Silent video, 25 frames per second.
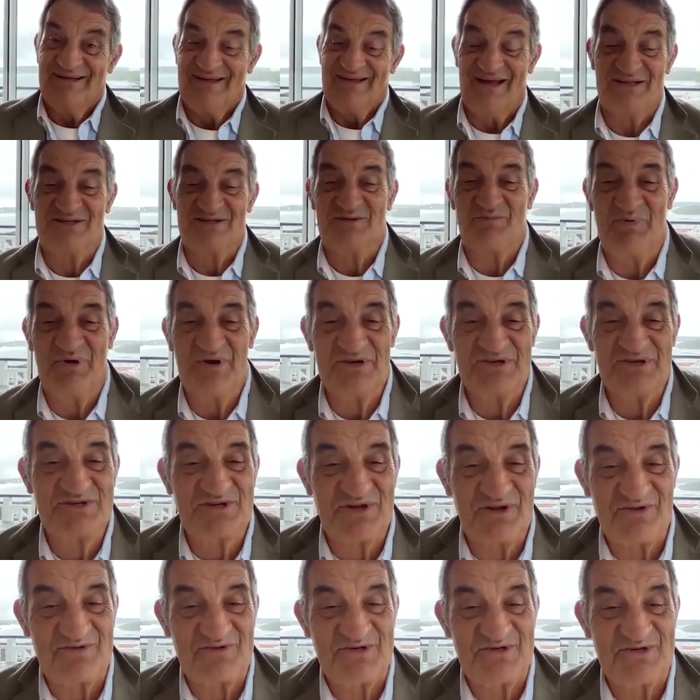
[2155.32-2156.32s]
that's a
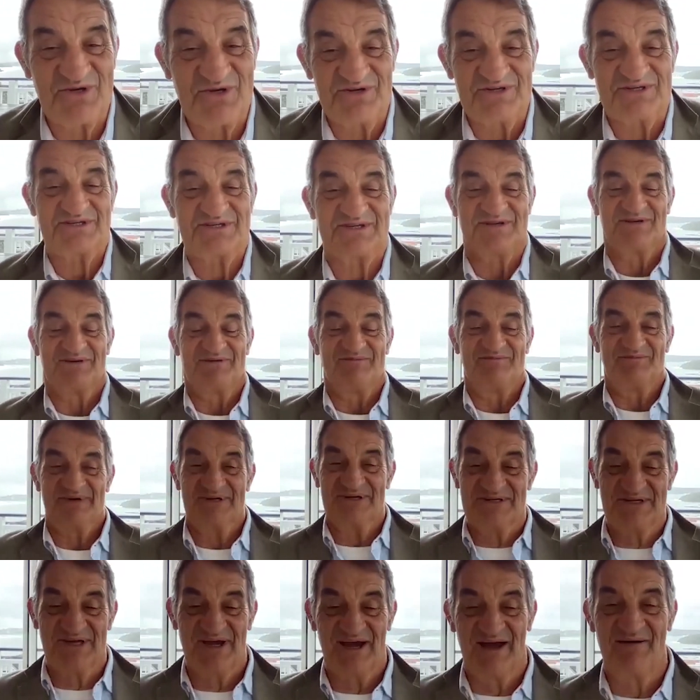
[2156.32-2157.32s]
personal choice.
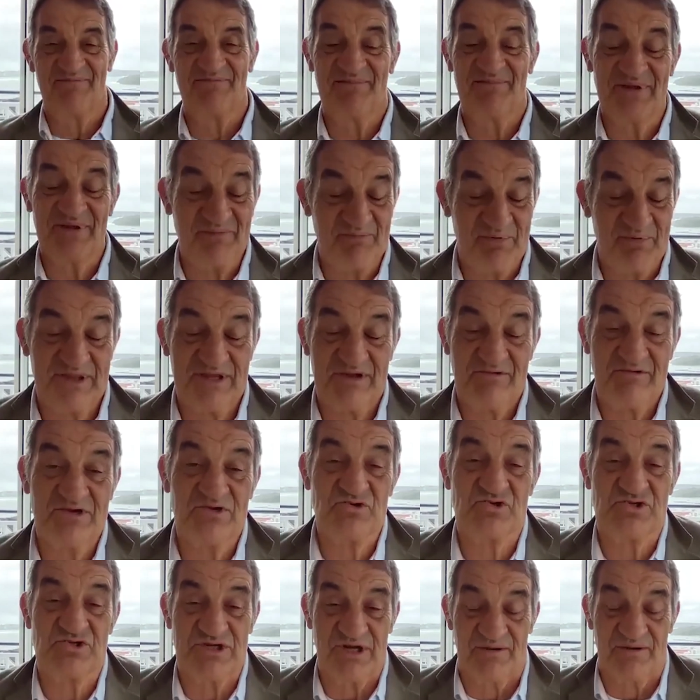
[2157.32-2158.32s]
But they're
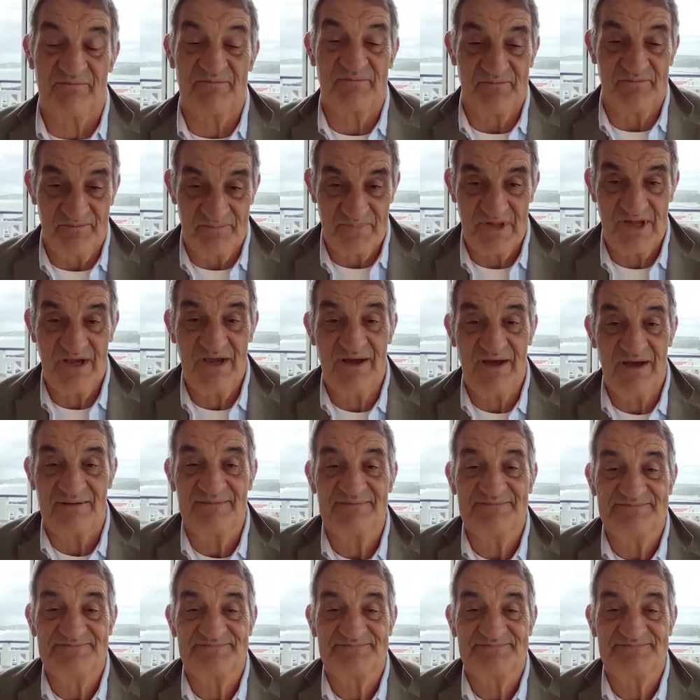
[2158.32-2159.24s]
interesting. Yeah.